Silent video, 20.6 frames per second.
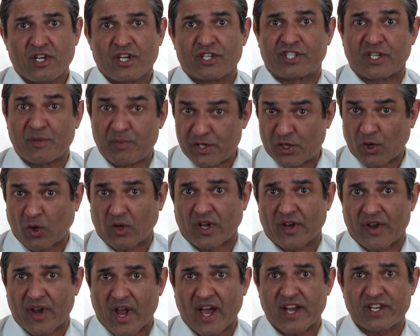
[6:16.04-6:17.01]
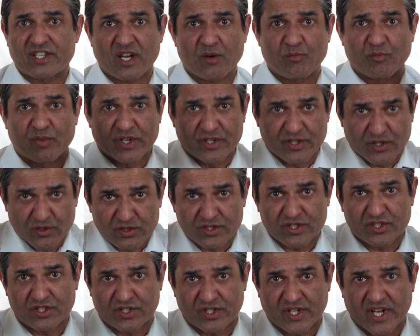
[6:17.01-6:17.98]
CBD oil at night time
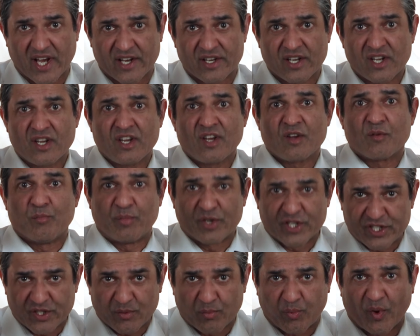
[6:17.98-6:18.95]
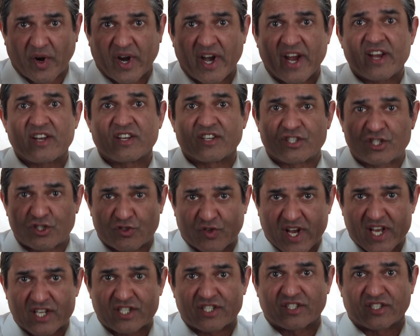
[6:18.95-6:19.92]
reduces that busy brain and
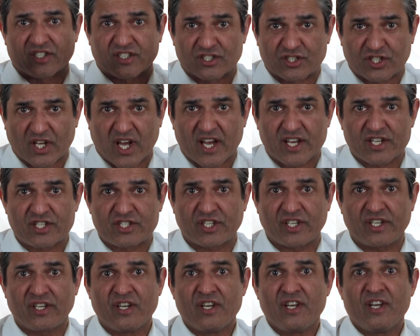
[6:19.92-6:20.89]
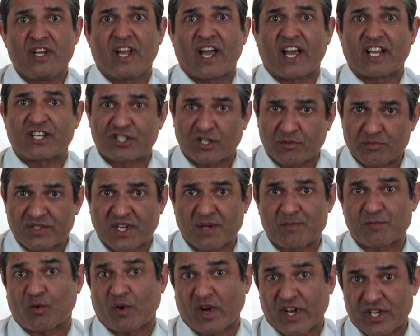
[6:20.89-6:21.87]
stress and anxiety. And
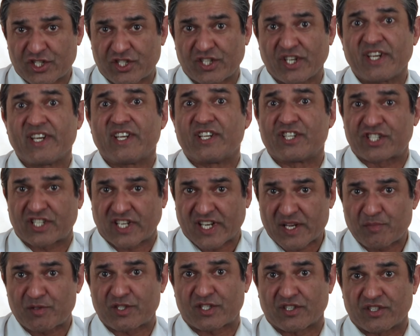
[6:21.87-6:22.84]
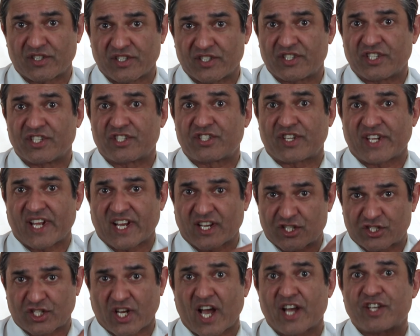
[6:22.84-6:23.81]
sometimes what I see in sleep studies is the
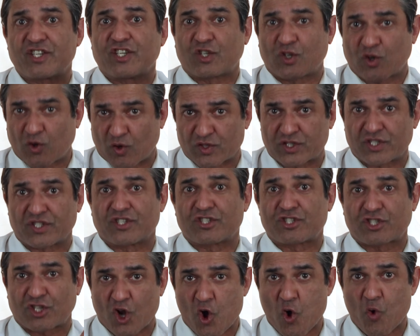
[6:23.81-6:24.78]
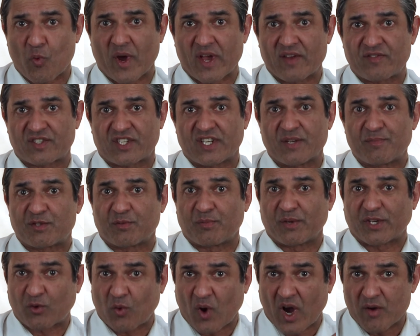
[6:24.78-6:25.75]
anxiety causes the slow wave sleep to
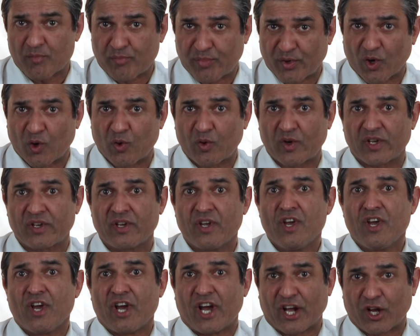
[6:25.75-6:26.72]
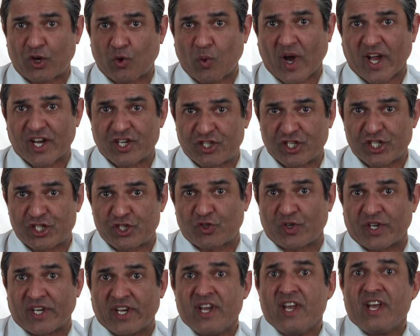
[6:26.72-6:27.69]
be quite broken and quite
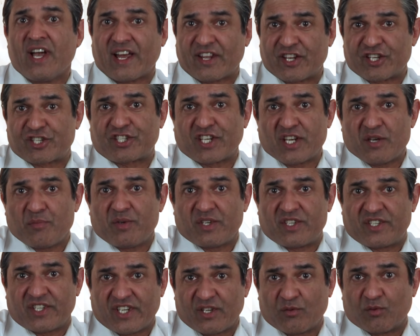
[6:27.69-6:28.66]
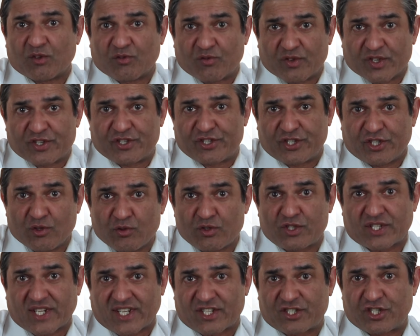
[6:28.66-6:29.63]
jittery. And the CBD will
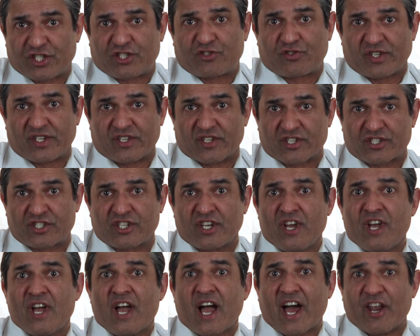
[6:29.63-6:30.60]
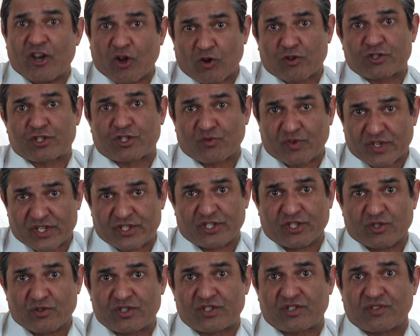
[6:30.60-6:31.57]
reduce that jitteriness and also
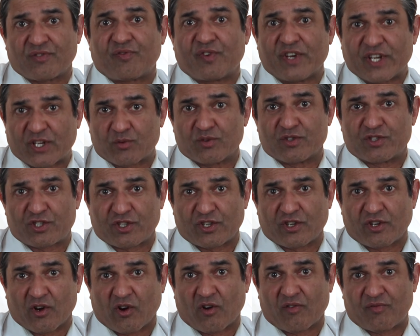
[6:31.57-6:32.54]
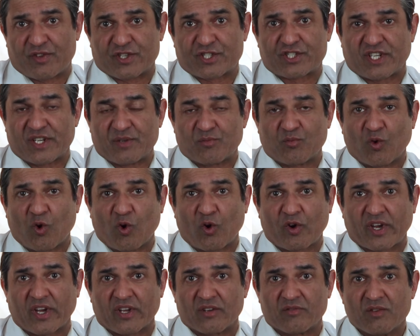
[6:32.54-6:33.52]
reduce the frequency of the
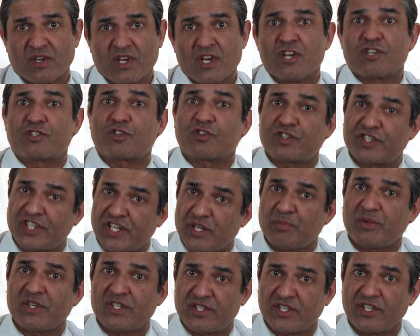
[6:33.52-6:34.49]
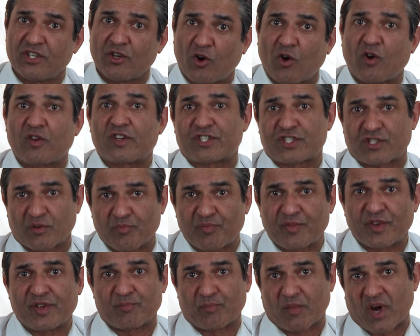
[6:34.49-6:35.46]
sleepwalking. So CBD oil is
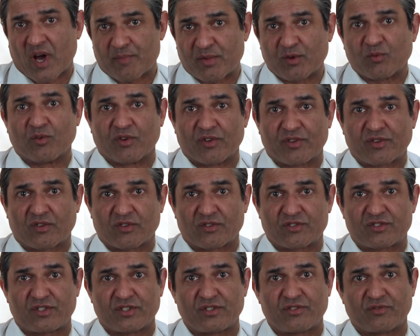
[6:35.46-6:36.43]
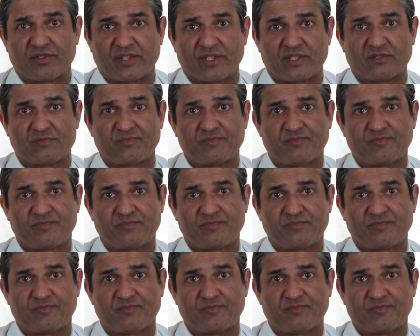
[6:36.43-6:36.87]
something that might be worth considering.